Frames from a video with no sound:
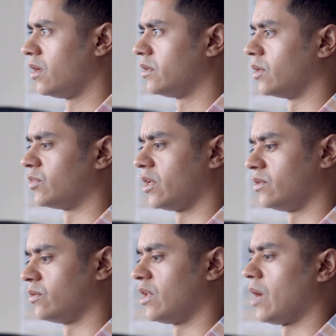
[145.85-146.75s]
sometimes
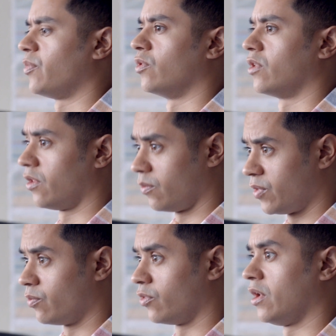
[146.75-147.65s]
it would happen with other
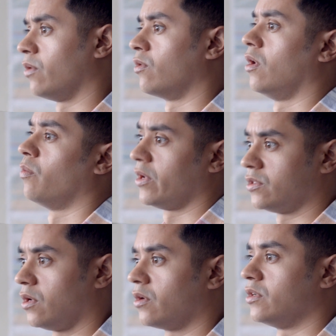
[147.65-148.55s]
people that were on my
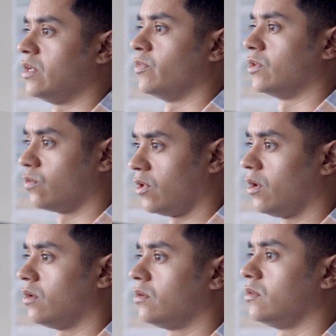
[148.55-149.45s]
soccer team as
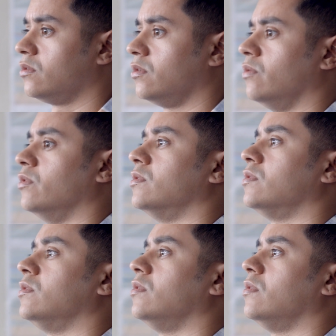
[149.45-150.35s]
well. So it
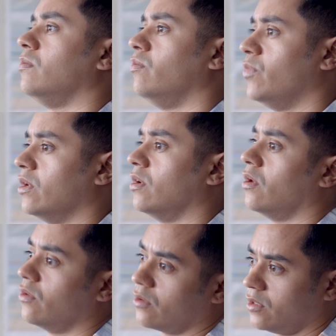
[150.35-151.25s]
was me and
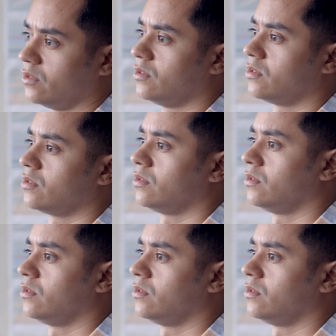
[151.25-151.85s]
other kids.